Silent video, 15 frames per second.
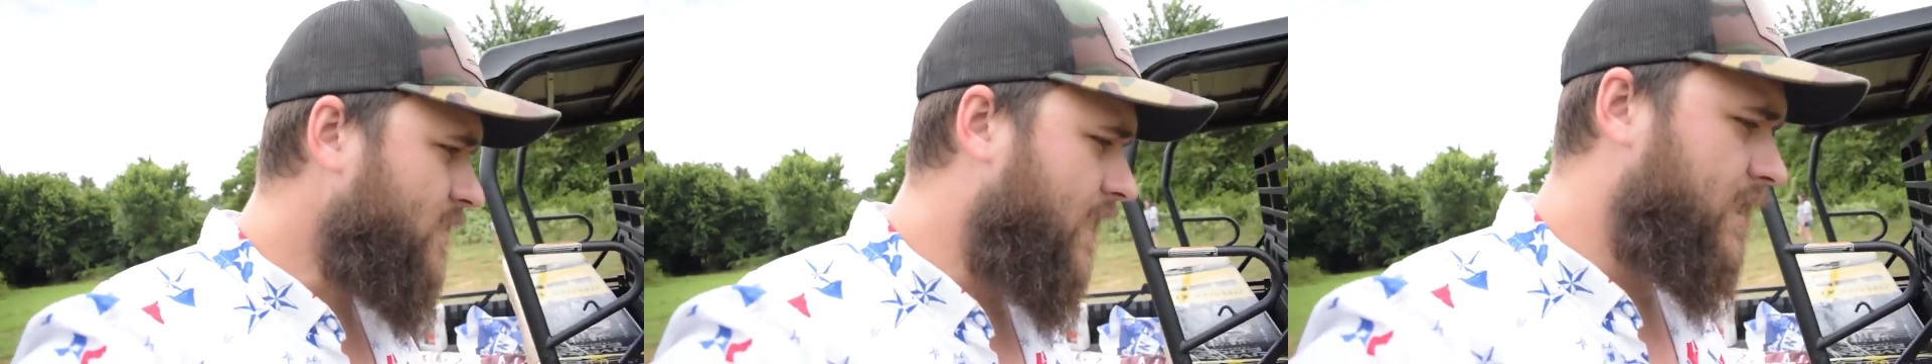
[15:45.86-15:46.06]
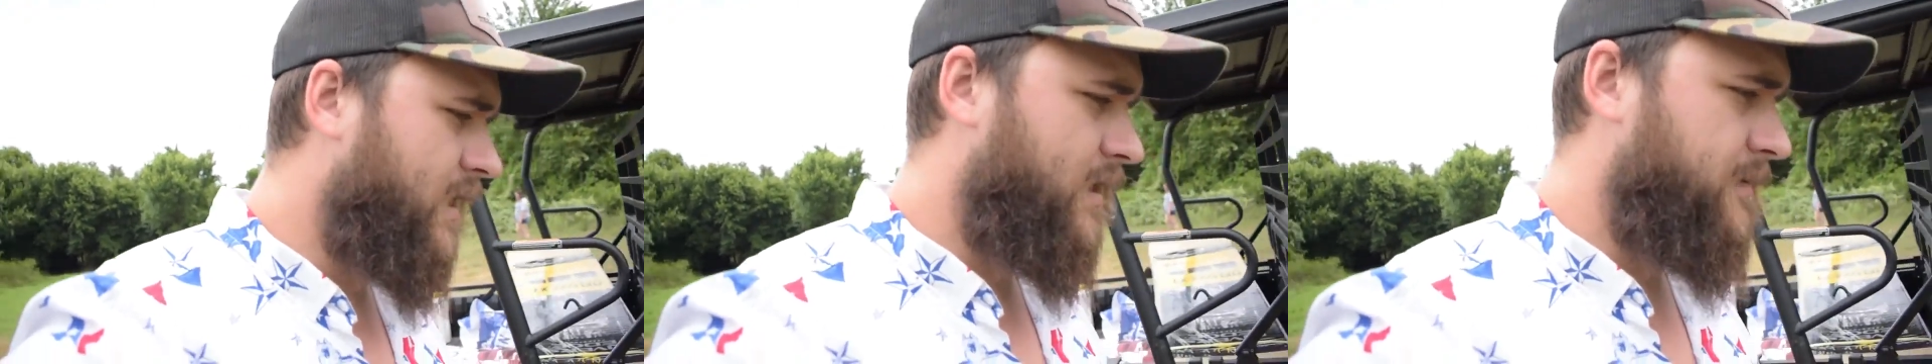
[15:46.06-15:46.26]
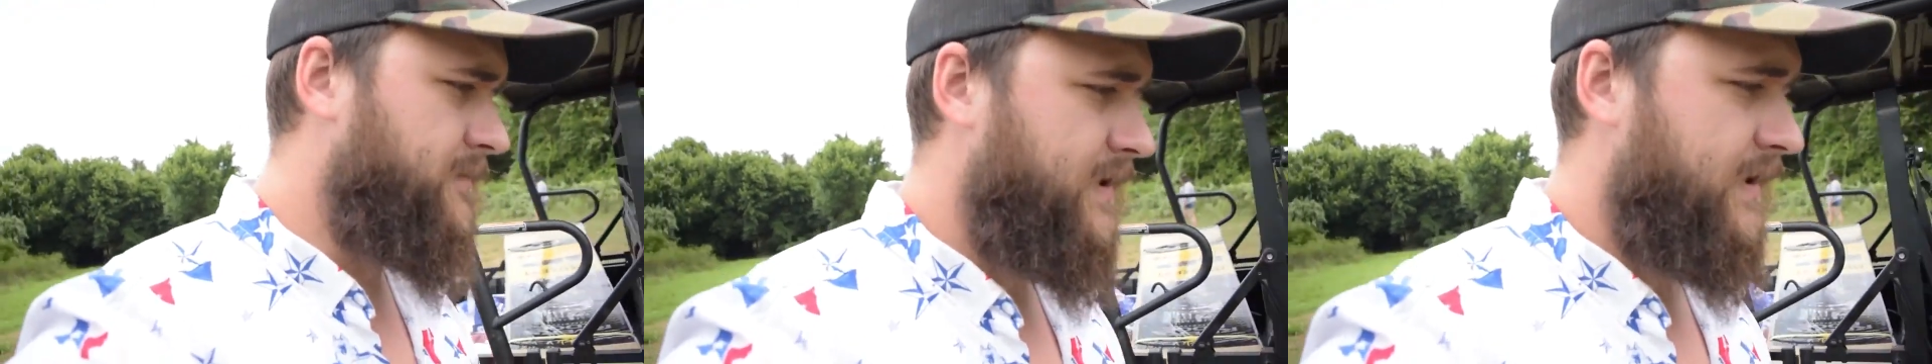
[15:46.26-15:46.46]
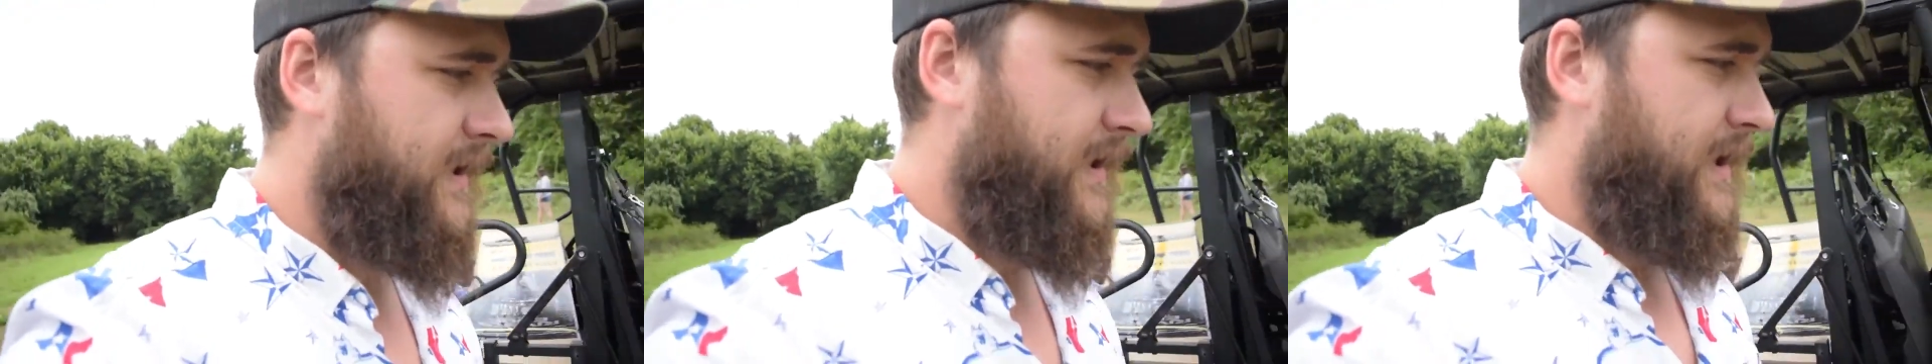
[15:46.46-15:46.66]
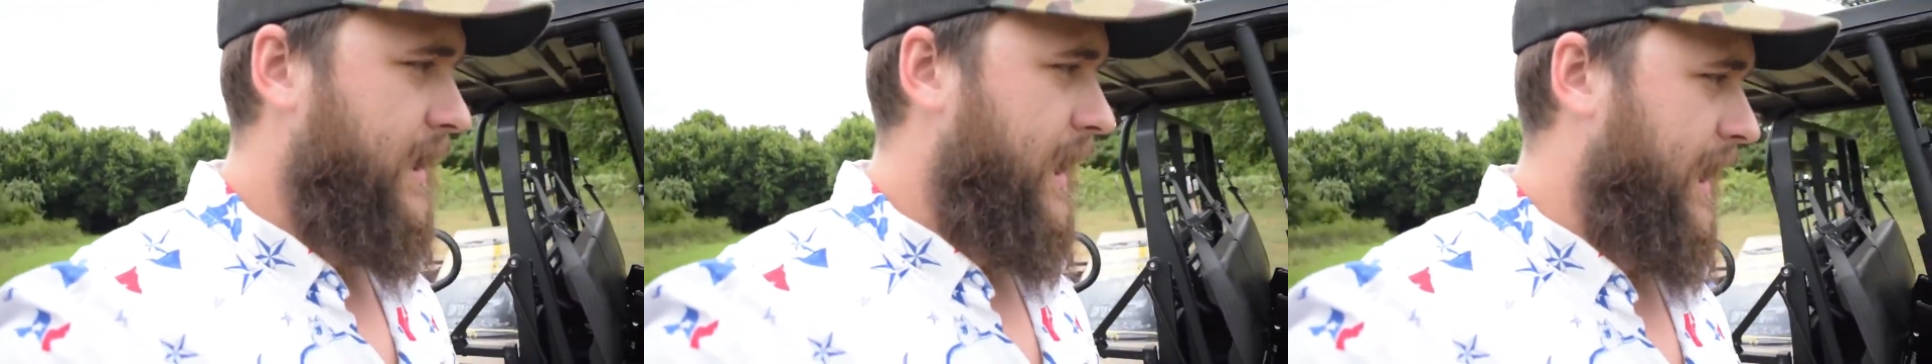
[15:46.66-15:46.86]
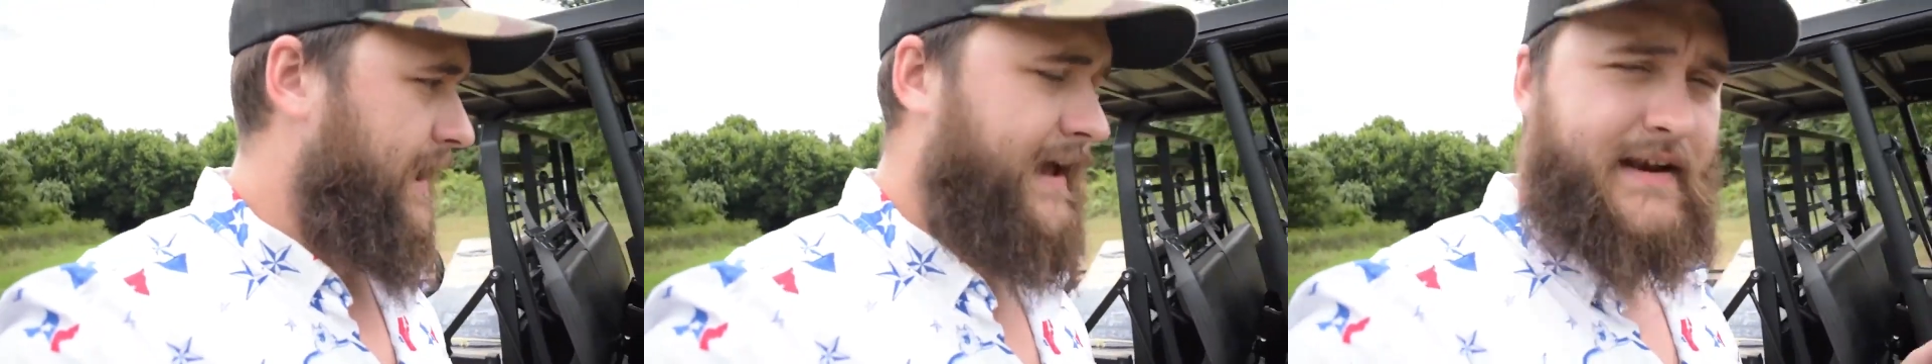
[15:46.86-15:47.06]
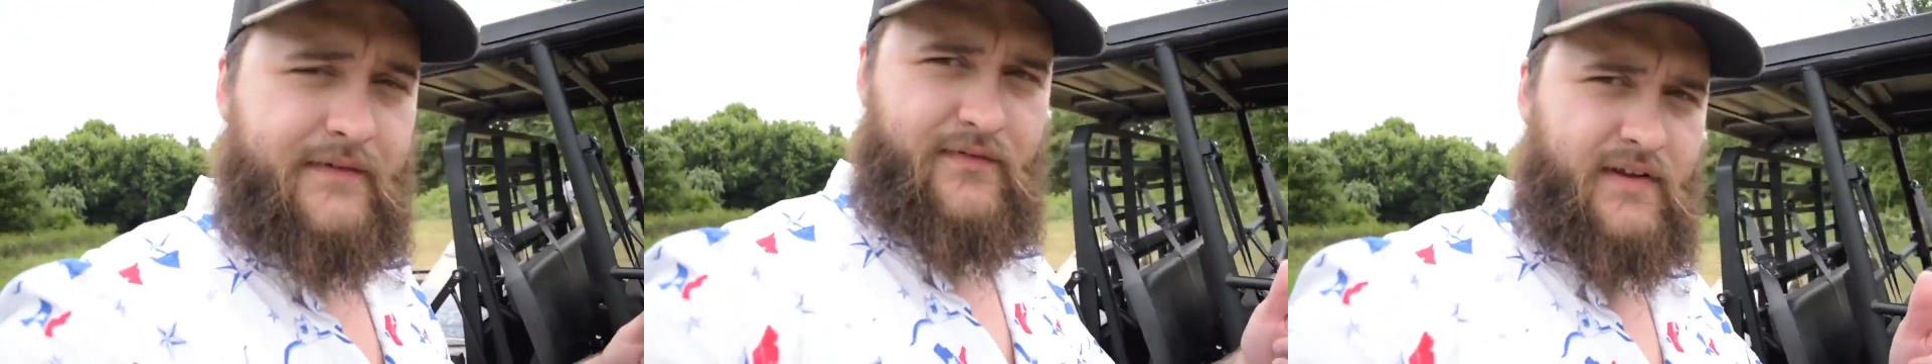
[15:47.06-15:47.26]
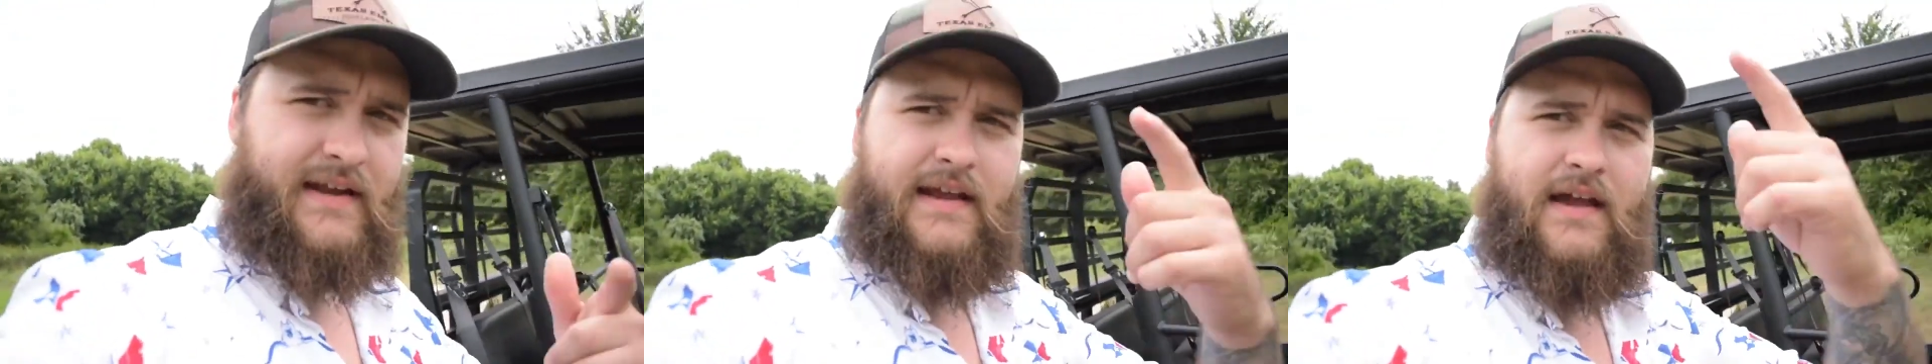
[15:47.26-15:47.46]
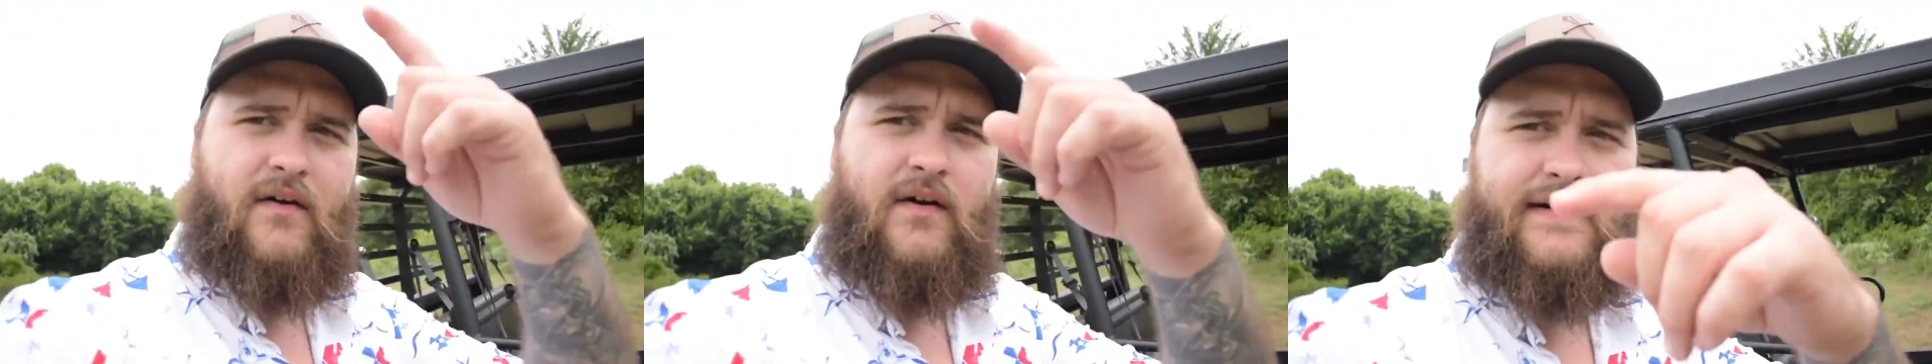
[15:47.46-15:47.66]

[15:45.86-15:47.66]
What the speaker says: I got a video,